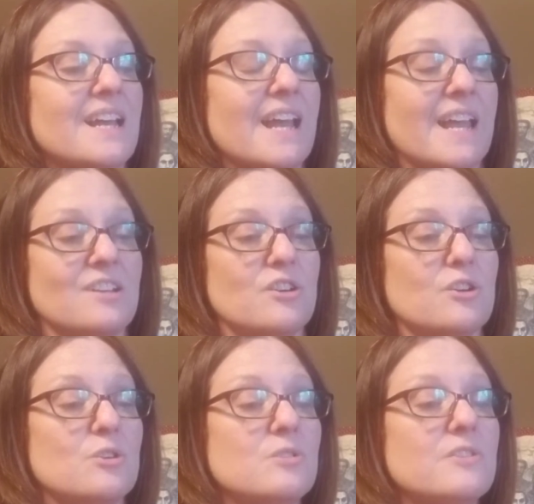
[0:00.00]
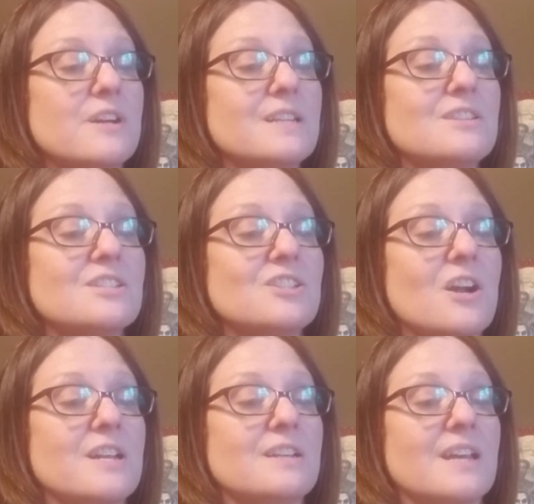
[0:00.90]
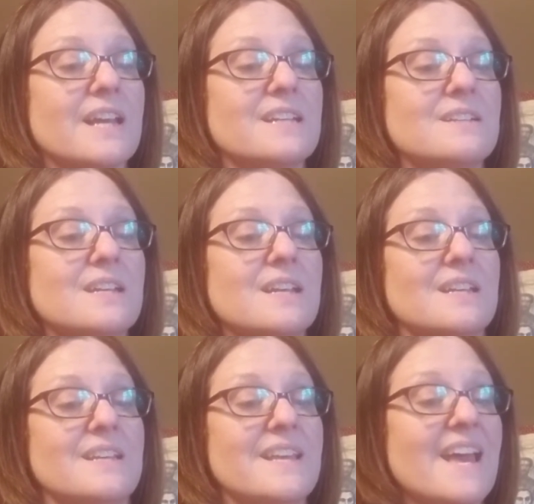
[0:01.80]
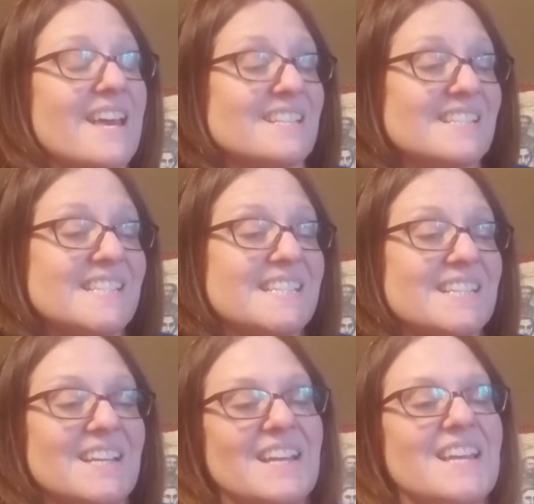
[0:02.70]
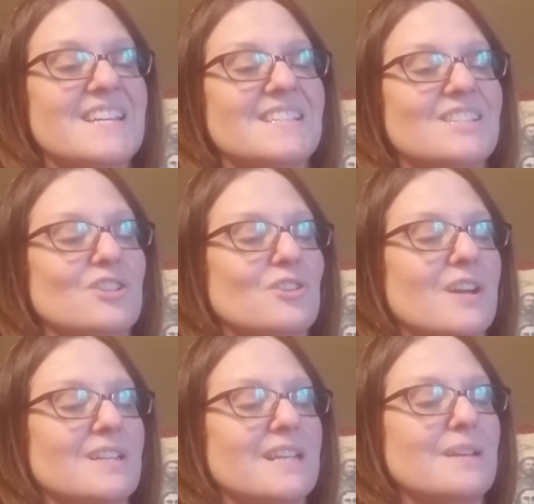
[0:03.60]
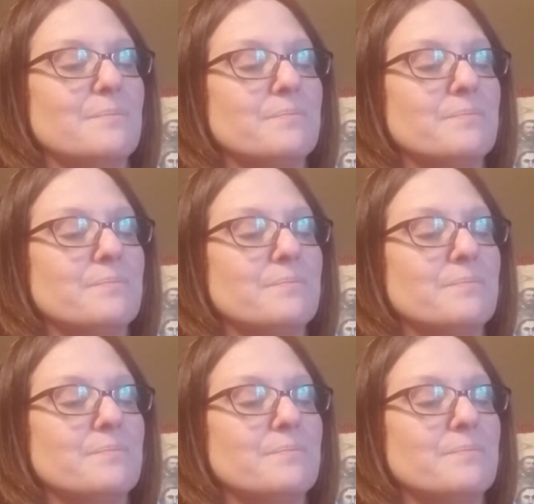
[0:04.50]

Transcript: And over at the starting line, yes, hissed Gruntley.